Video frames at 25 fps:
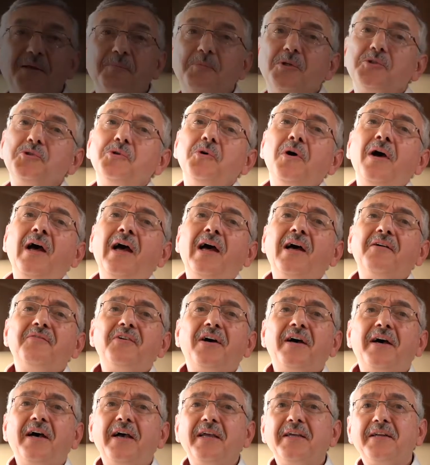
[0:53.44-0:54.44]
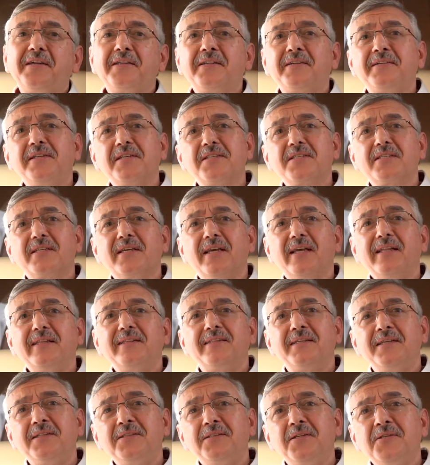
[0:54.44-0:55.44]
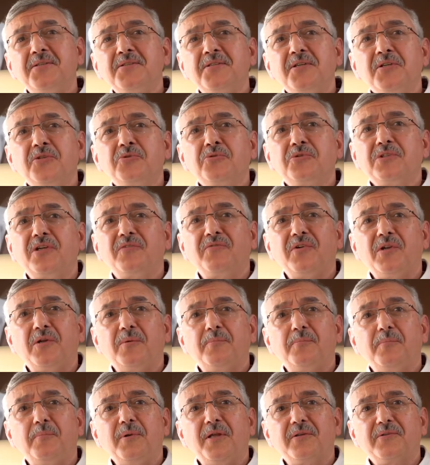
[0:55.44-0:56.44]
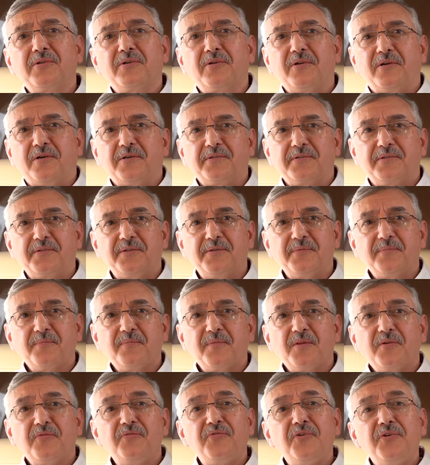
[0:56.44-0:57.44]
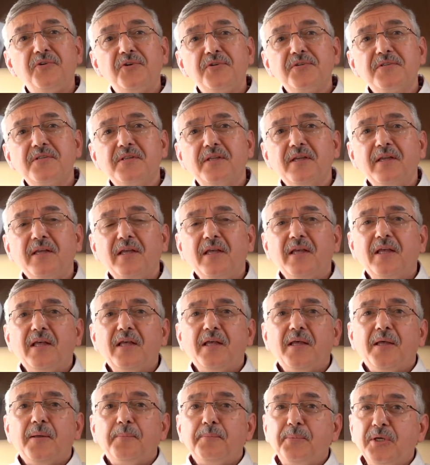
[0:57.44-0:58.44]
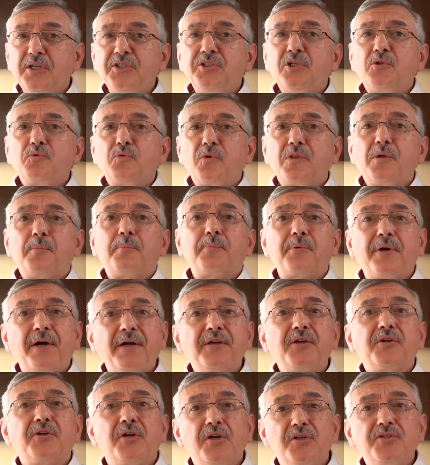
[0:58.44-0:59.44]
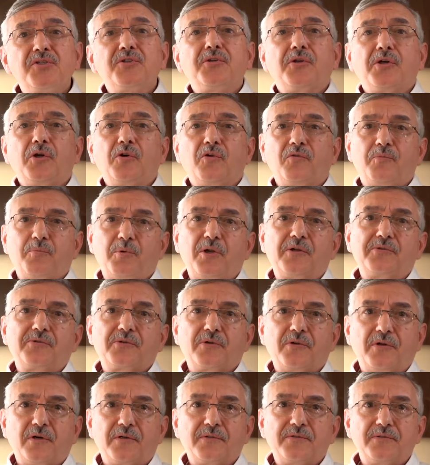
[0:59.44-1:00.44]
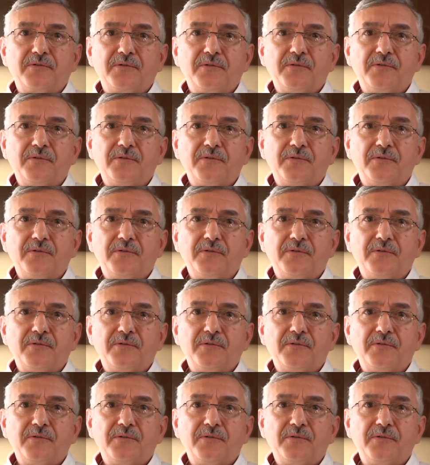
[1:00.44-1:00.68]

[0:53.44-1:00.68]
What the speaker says: But who have a higher risk and tendency to develop blood clot? First, patient with a prior history of blood clot.